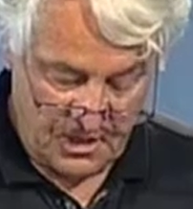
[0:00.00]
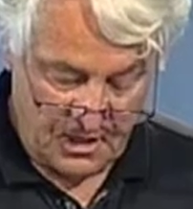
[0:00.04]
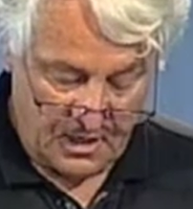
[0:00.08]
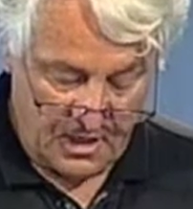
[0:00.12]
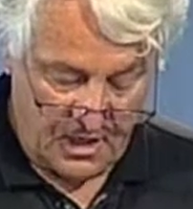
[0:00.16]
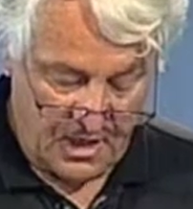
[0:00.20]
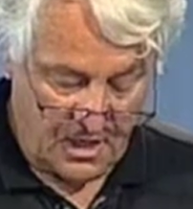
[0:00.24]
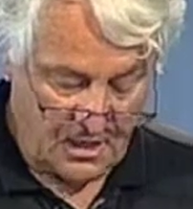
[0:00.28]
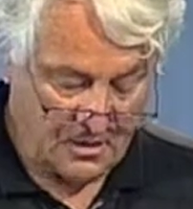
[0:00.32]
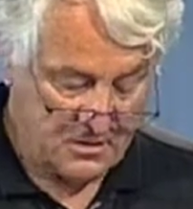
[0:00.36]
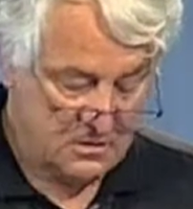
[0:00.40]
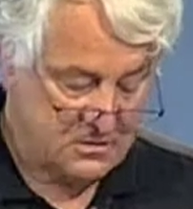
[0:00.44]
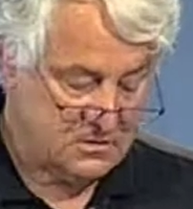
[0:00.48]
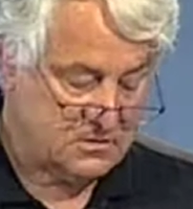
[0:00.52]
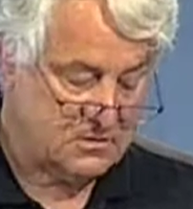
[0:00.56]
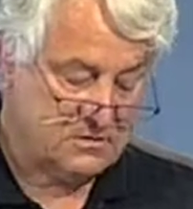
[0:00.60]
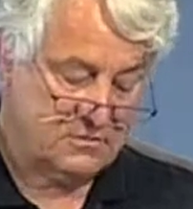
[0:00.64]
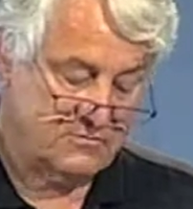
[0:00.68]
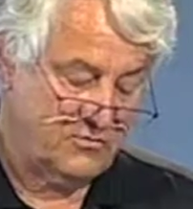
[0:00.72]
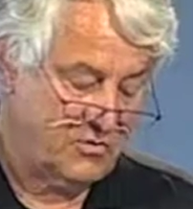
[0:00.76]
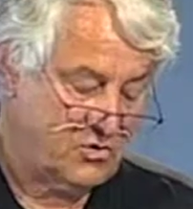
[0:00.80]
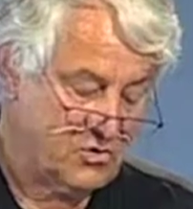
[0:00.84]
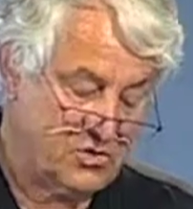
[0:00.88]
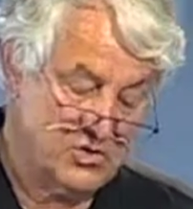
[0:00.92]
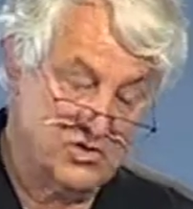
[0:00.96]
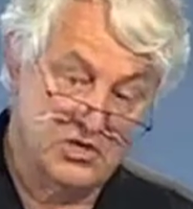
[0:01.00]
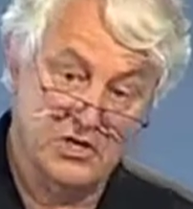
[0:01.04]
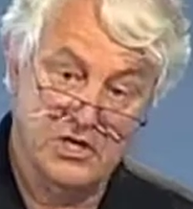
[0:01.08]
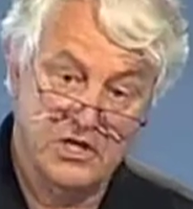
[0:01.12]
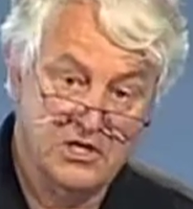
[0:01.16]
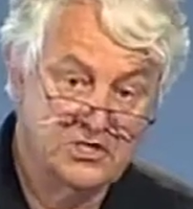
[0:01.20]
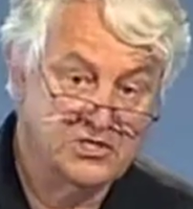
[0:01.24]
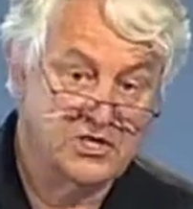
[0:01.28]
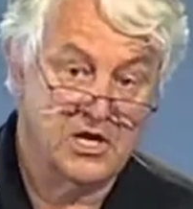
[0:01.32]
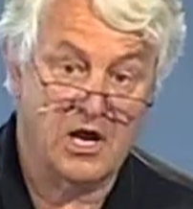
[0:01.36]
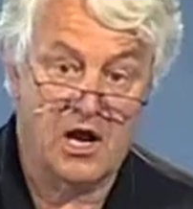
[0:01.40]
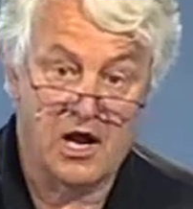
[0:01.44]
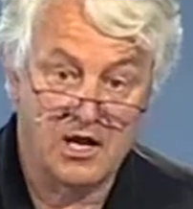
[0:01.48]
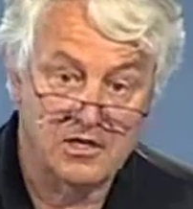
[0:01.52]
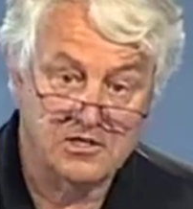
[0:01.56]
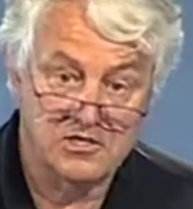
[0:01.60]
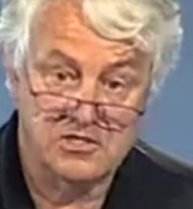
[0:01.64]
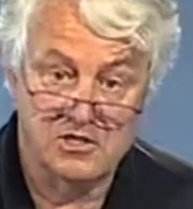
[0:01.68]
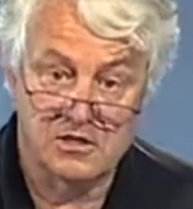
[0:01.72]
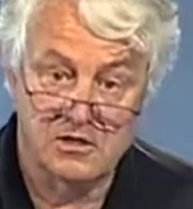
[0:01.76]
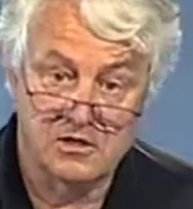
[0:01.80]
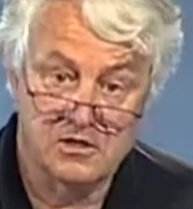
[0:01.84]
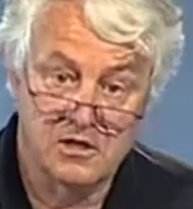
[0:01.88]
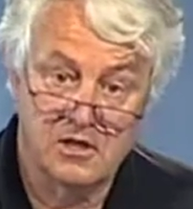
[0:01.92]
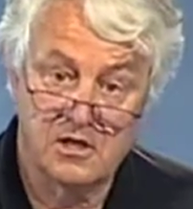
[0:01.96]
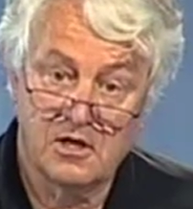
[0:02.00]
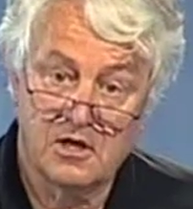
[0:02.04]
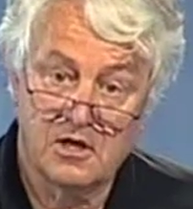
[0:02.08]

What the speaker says: And there is an easy answer.